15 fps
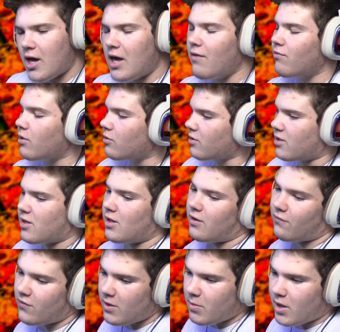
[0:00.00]
Even though that's not
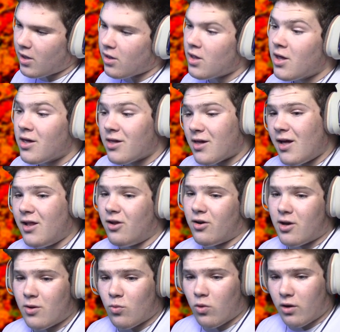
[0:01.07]
a female, Skylar
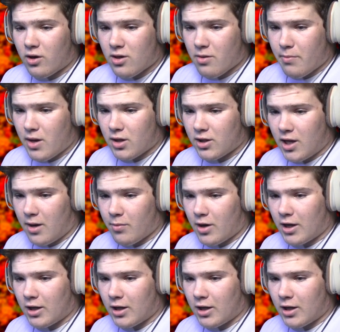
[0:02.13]
can work as a male name, and